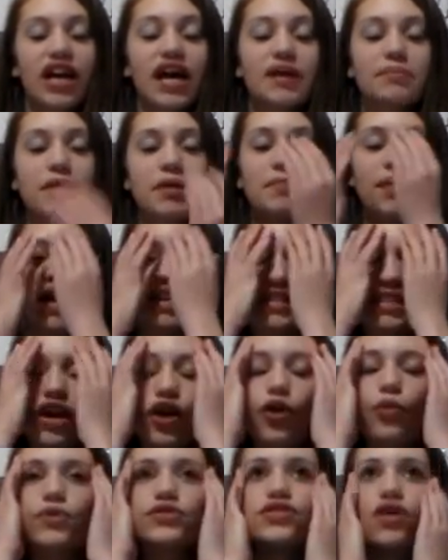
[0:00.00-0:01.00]
My
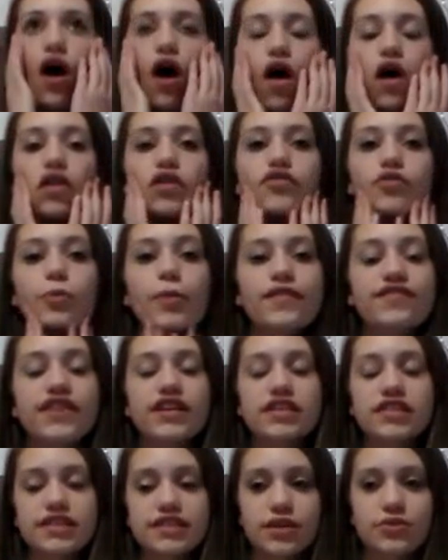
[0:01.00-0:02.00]
mascara was all over my
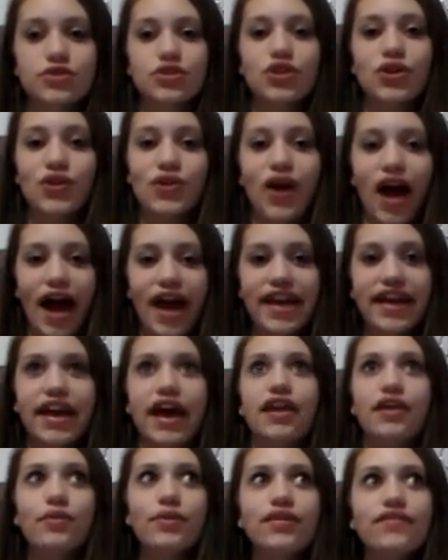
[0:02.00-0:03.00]
face because I was crying. I
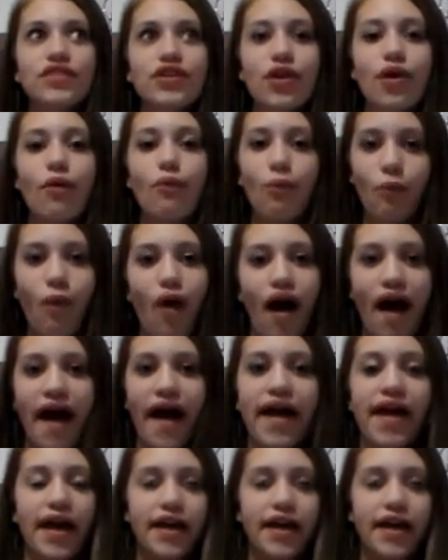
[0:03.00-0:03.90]
don't even know why.